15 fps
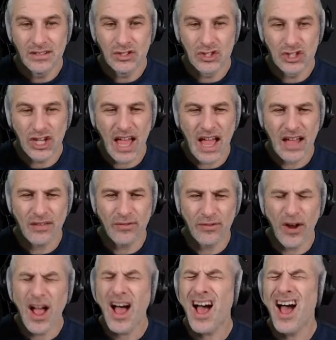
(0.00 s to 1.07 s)
Jack
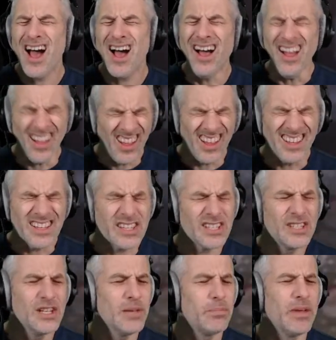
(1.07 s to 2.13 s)

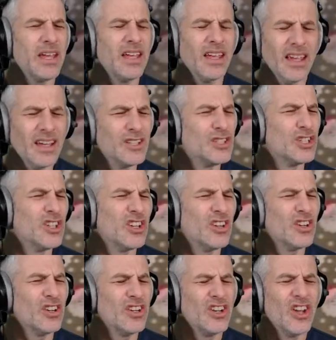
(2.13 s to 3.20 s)
Frost nipping at
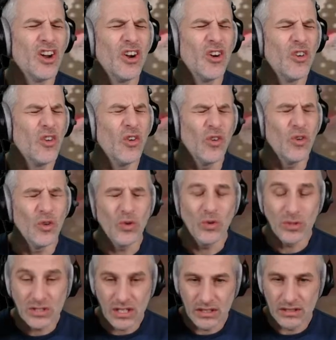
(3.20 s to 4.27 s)
your
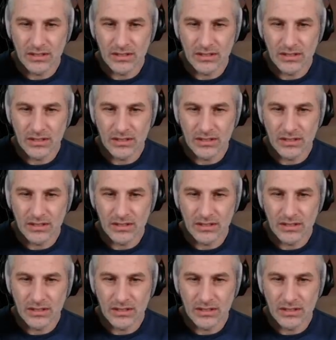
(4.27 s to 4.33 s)
nose.